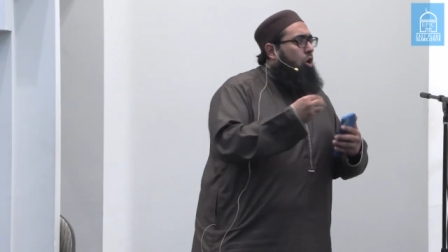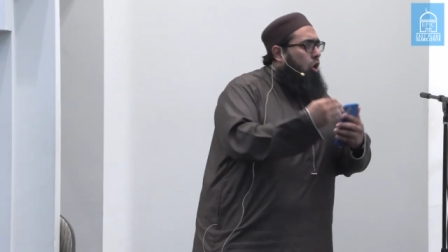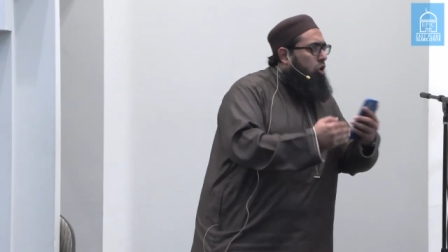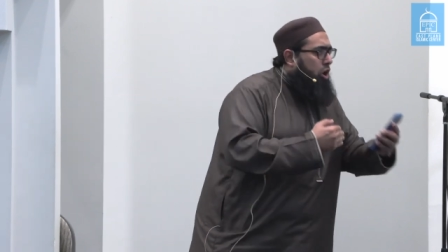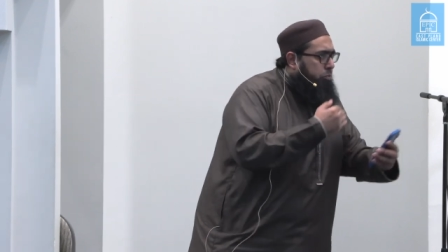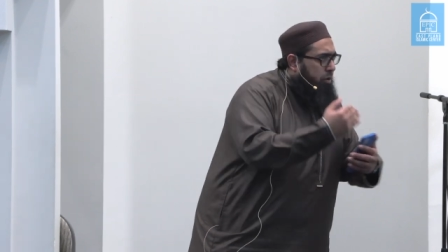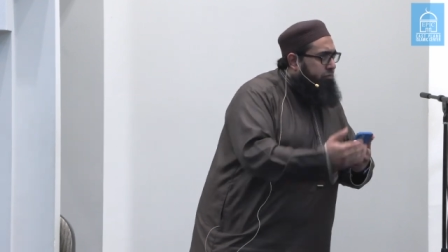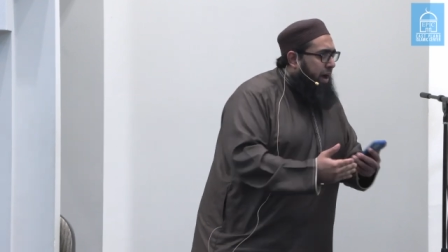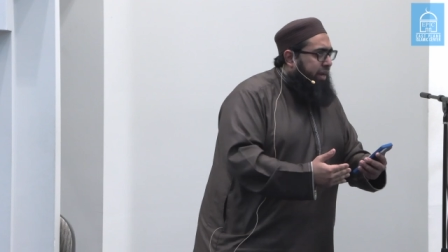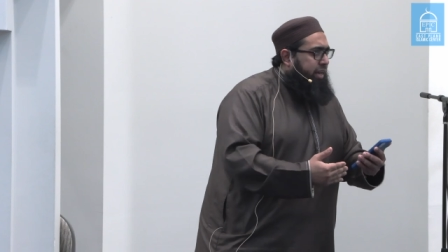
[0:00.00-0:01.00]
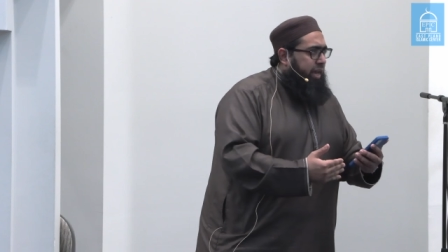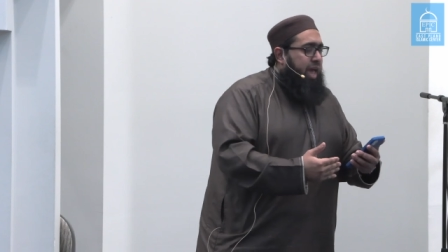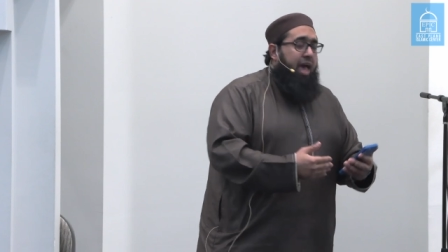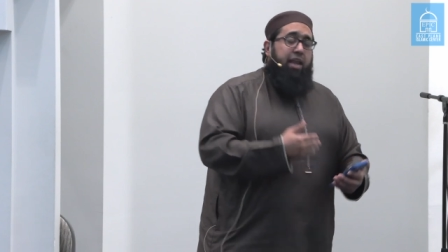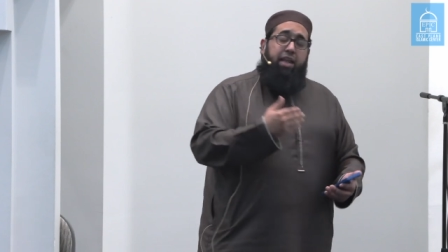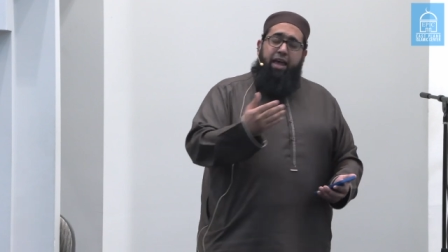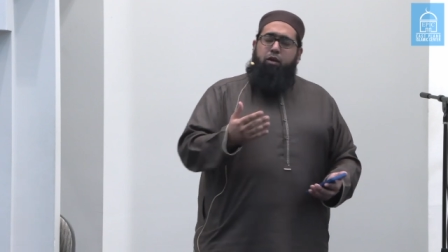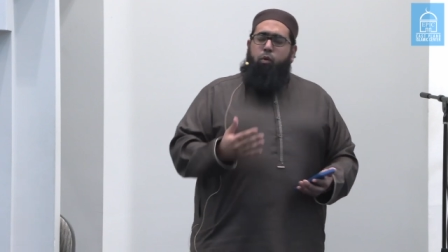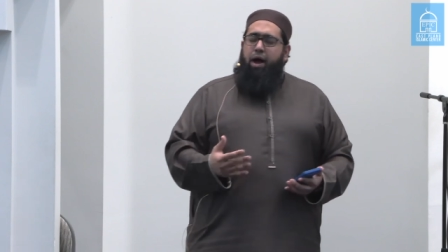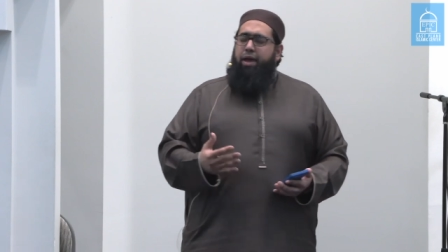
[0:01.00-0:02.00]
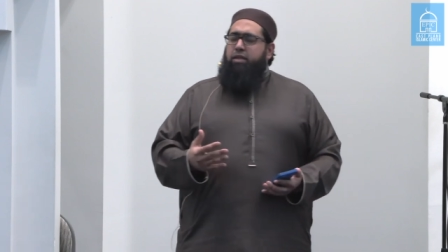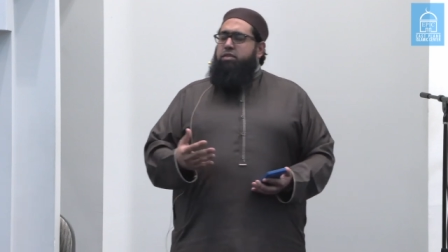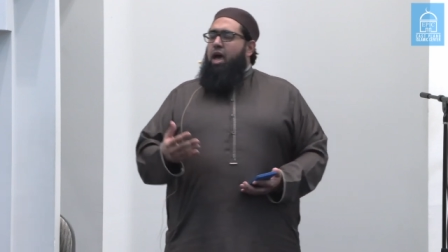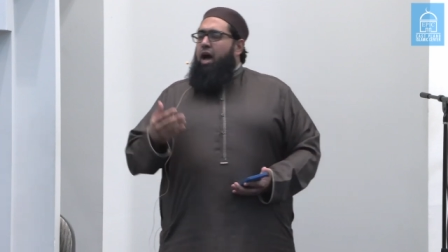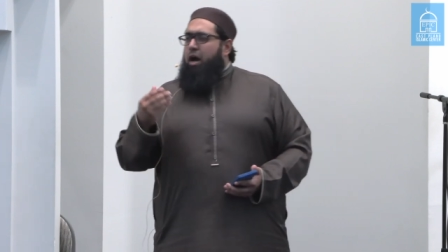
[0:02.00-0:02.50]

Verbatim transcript: they're all are providing likewise